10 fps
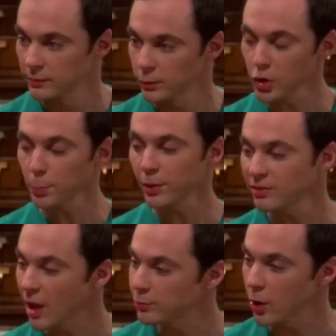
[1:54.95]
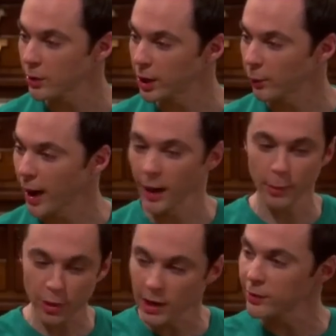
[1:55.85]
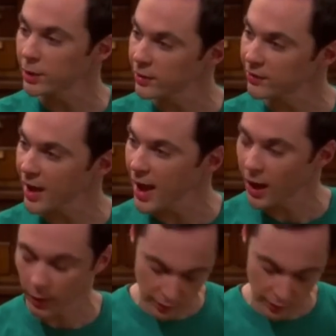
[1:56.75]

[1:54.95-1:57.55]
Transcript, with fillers: Would you please stop joking around? I'm trying to figure this out.